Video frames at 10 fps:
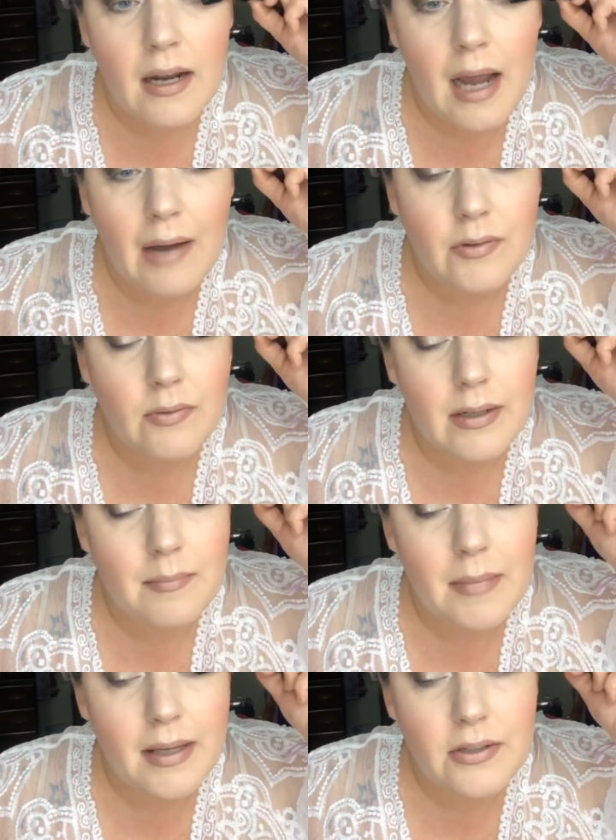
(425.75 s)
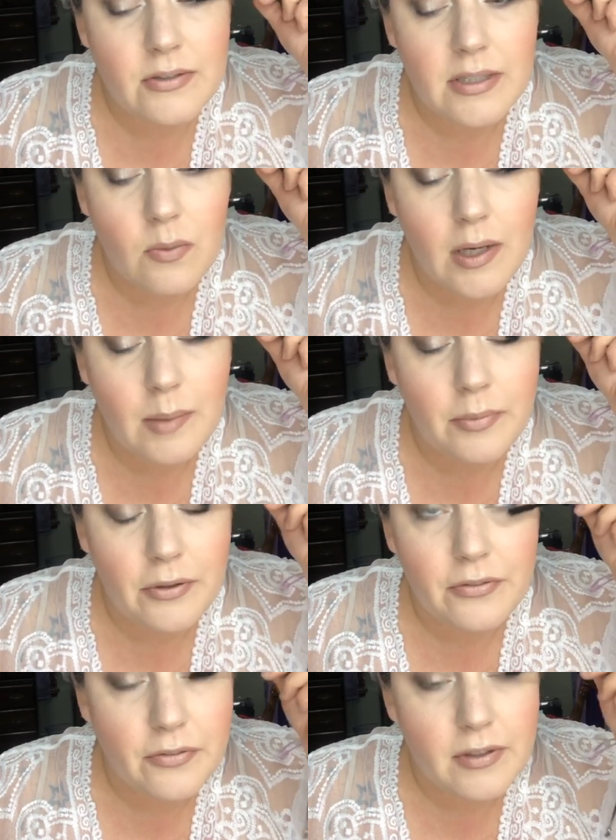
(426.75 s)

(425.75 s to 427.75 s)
I would recommend using the waterproof,